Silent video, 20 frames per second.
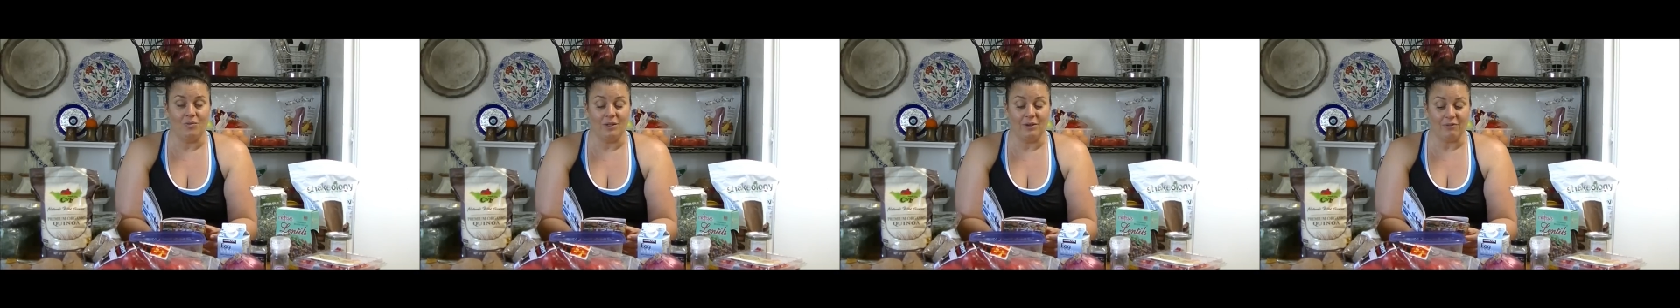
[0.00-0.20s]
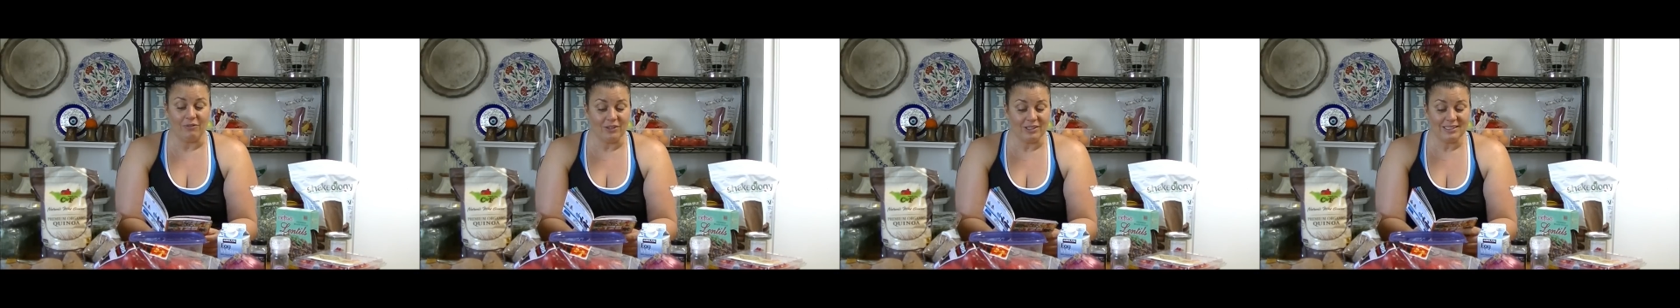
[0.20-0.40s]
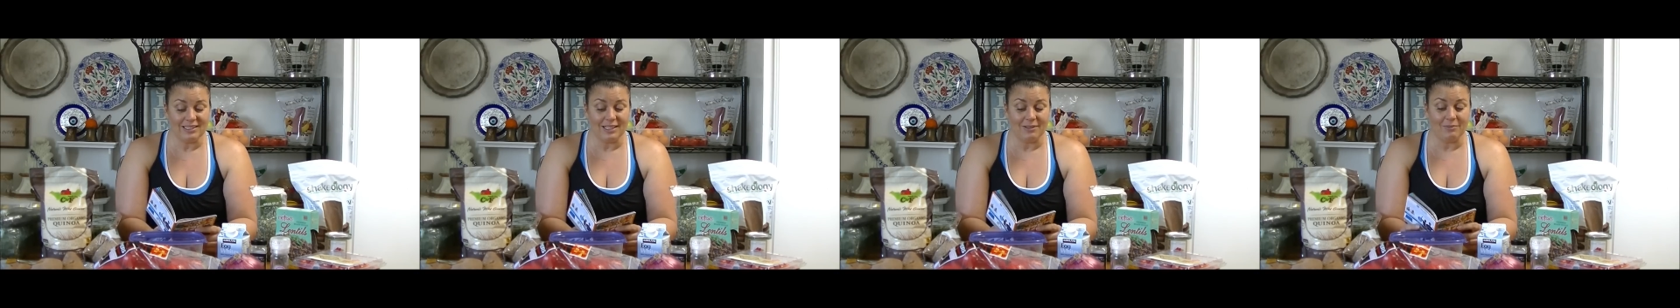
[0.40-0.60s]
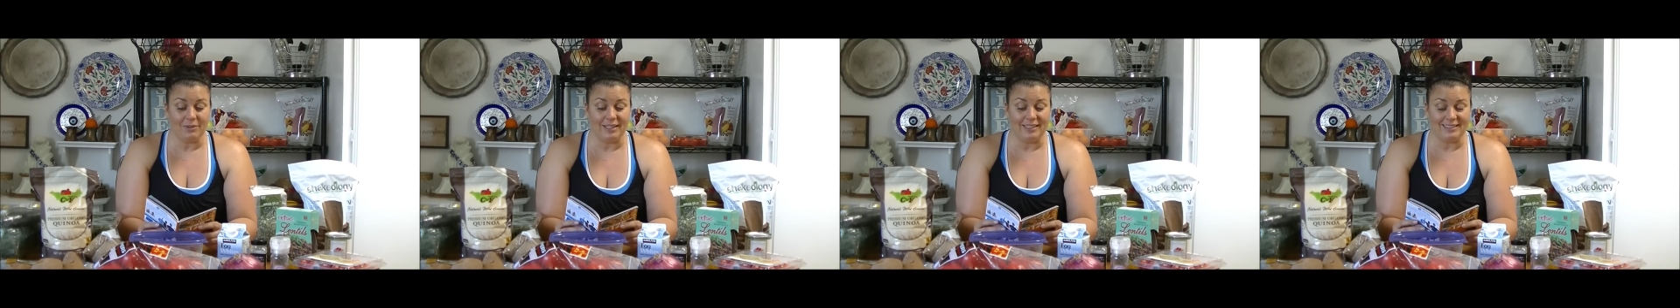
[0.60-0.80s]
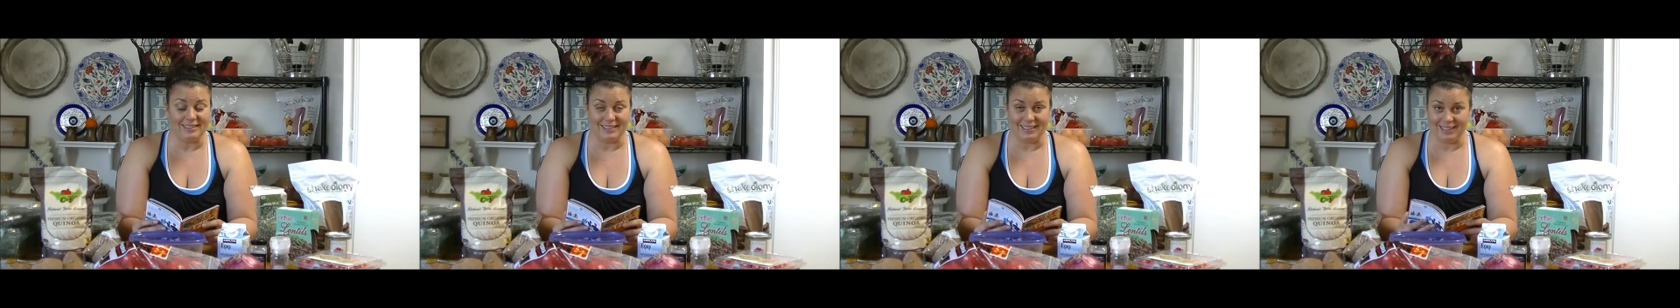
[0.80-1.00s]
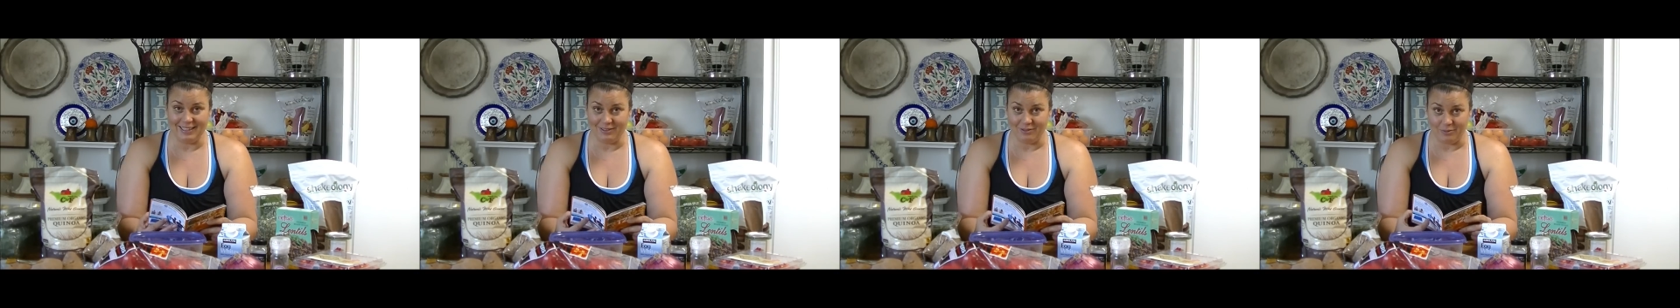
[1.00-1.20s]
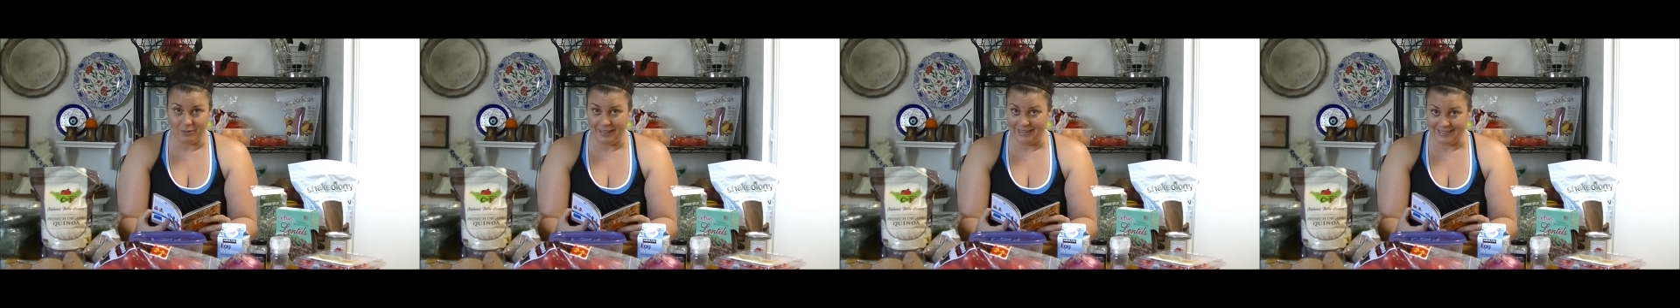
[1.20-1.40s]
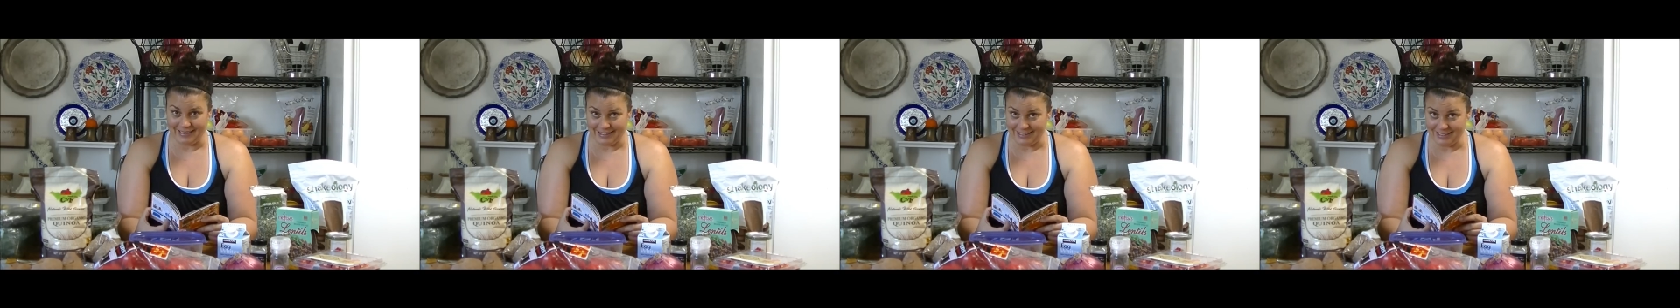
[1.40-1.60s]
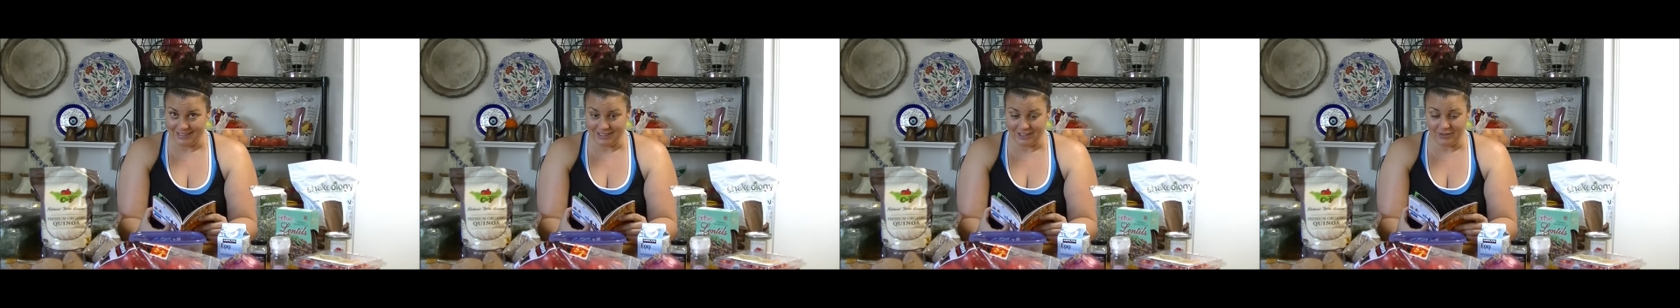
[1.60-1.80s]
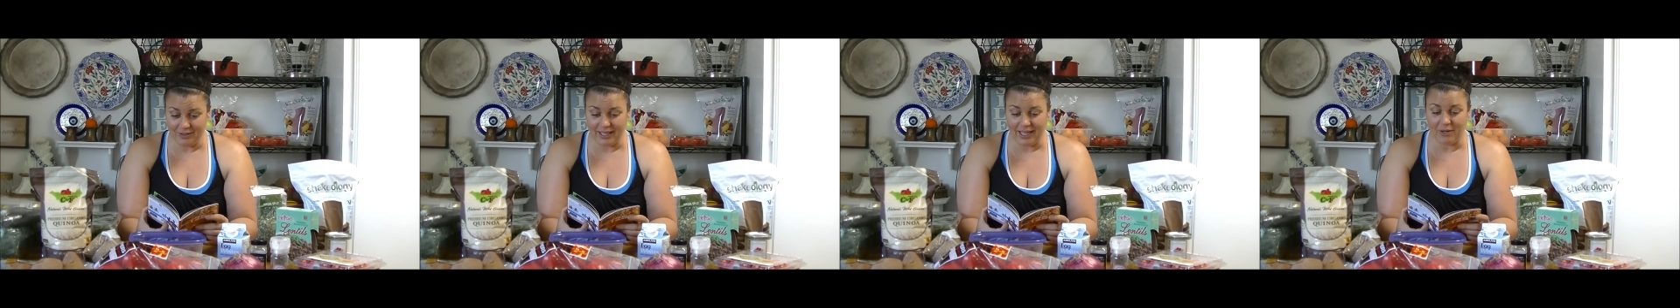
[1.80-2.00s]
The first time we did it, we didn't
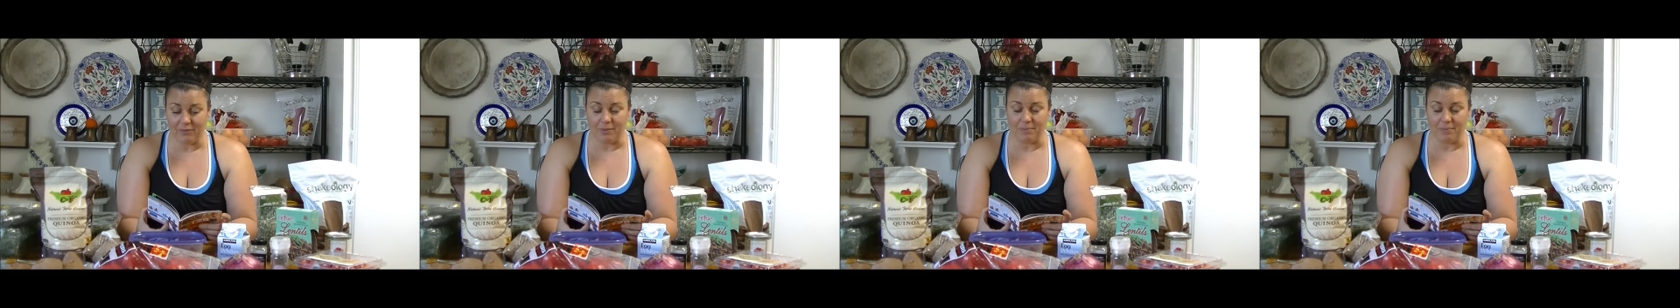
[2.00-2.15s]
do that.